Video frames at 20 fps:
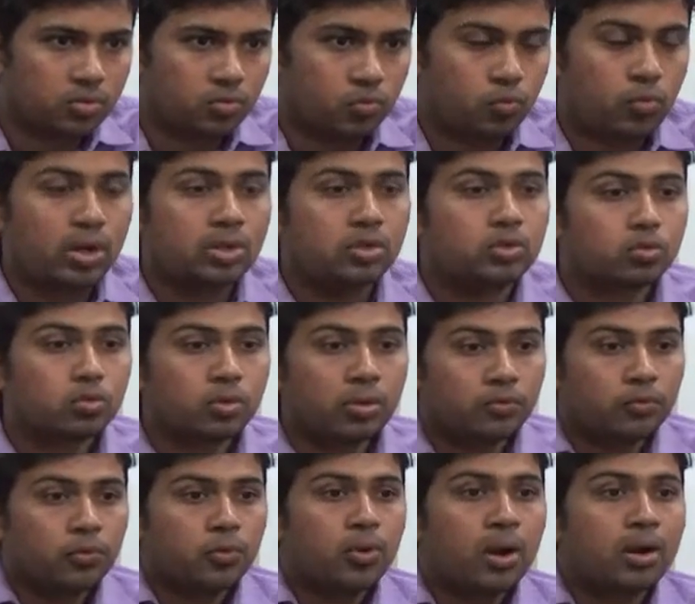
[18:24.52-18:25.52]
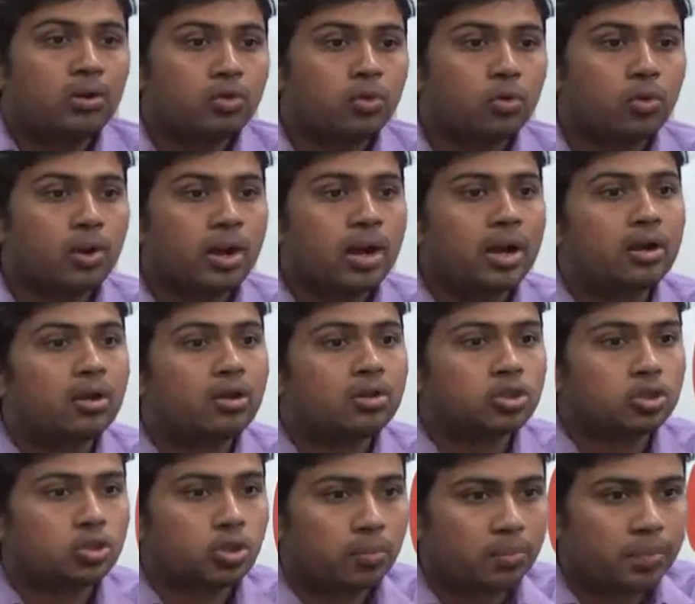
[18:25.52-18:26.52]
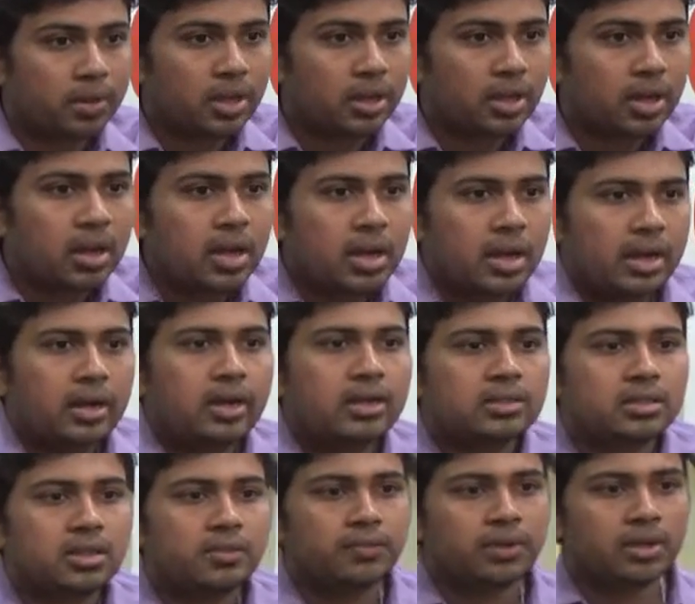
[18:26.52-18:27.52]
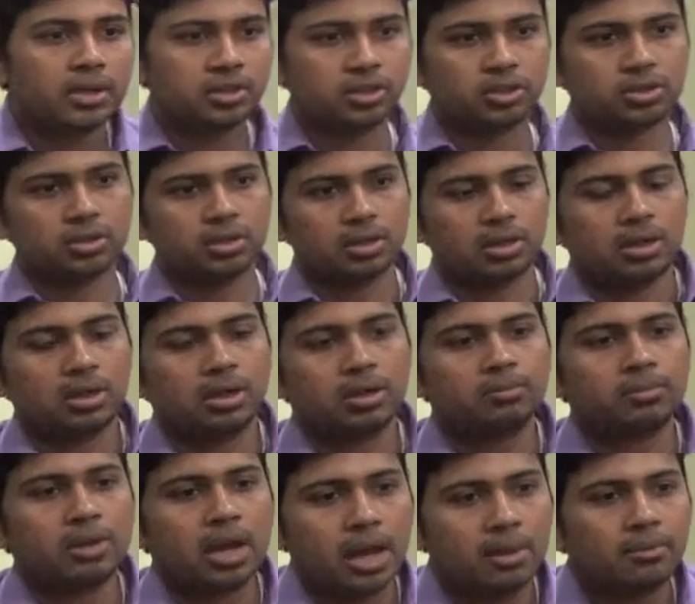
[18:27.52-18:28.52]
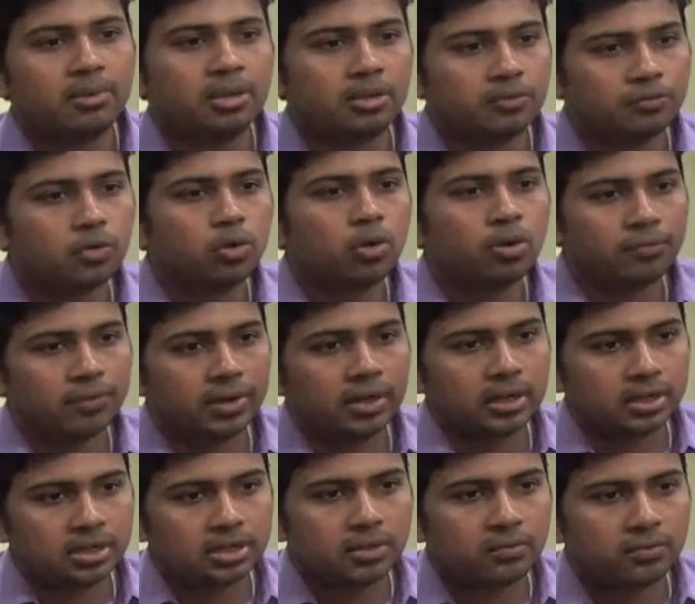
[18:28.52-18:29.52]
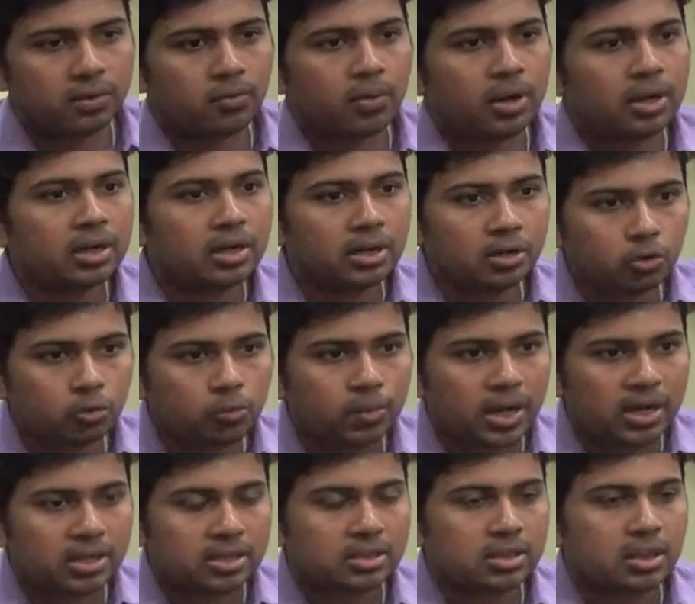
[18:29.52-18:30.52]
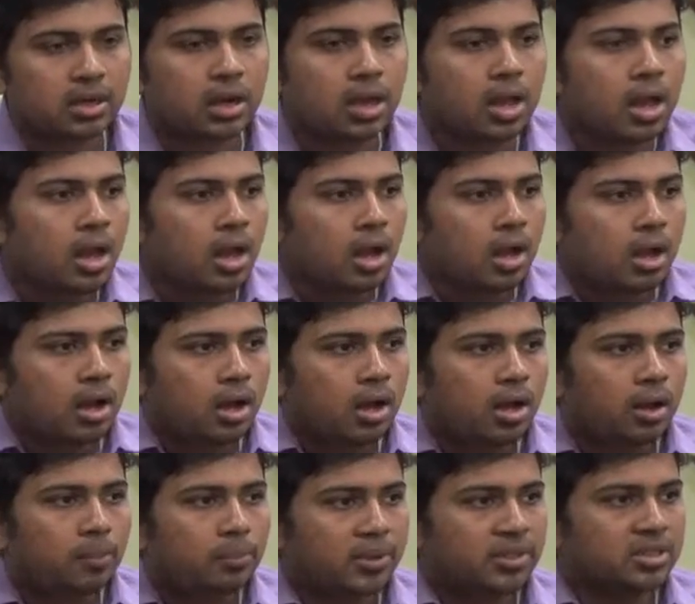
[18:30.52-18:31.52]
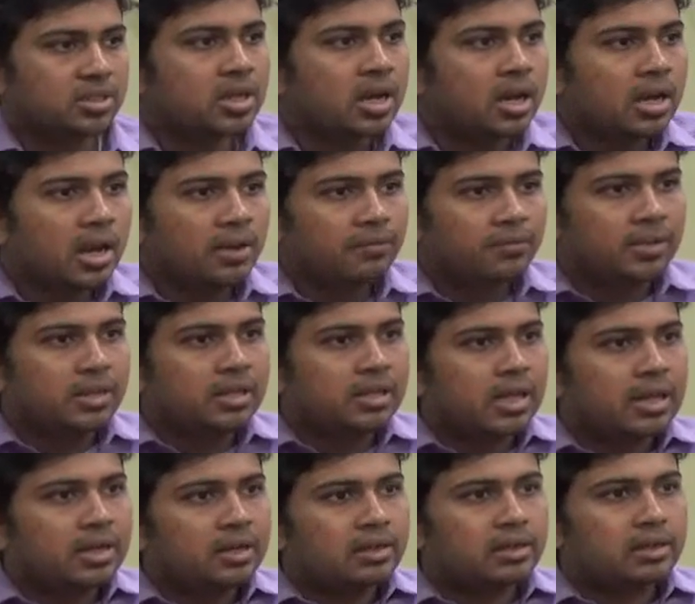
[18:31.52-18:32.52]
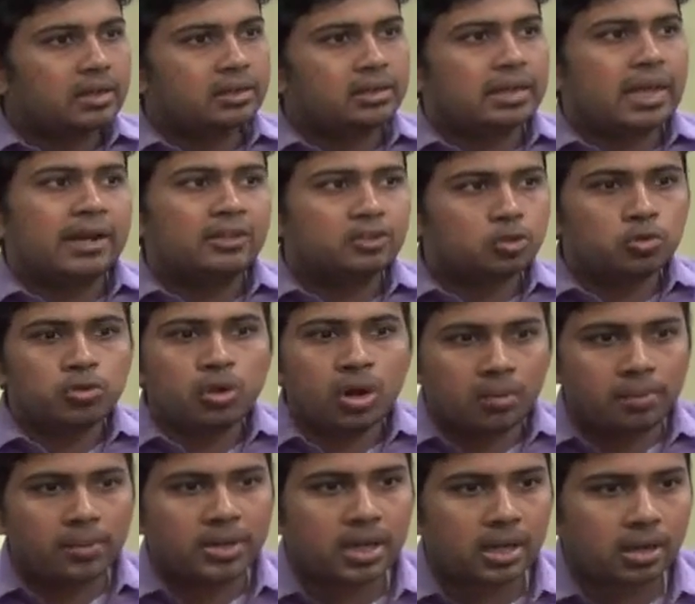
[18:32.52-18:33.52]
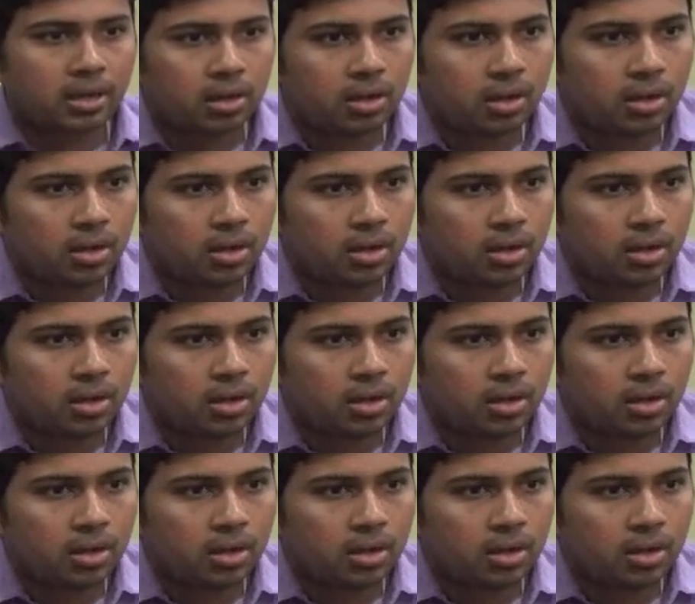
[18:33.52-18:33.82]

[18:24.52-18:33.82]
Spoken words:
What to do if we want to go ahead on stopping Indus River, the flow of Indus River water into Pakistan. Personally, I feel that should not be done,